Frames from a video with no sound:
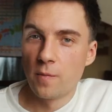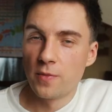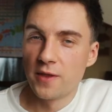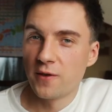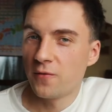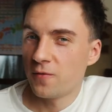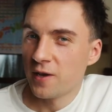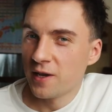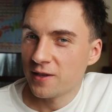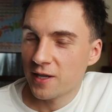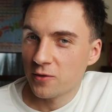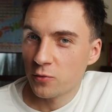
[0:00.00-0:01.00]
The
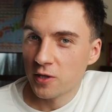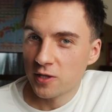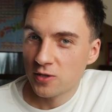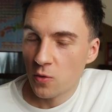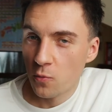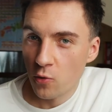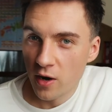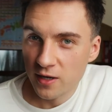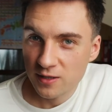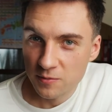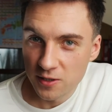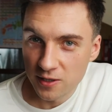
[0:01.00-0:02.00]
thing that really
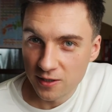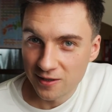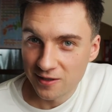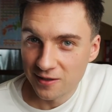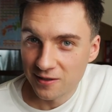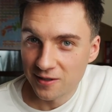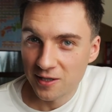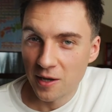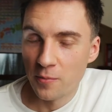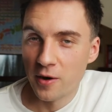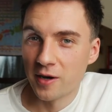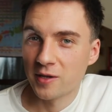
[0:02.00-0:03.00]
surprised me in that
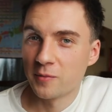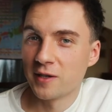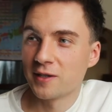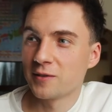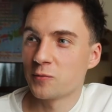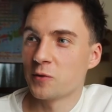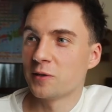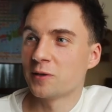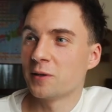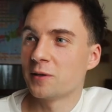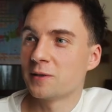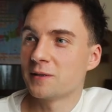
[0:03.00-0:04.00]
apartment
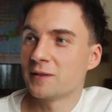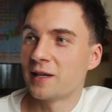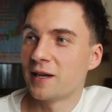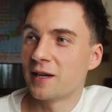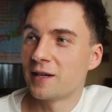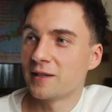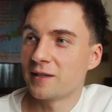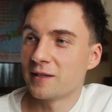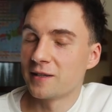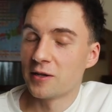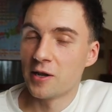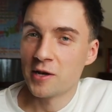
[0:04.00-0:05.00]
was that
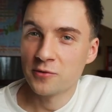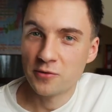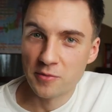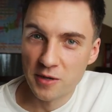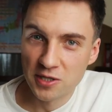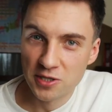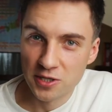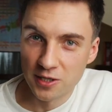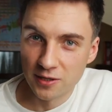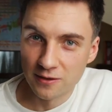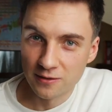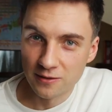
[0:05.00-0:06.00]
the laundry
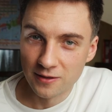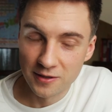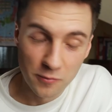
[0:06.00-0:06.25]
machine,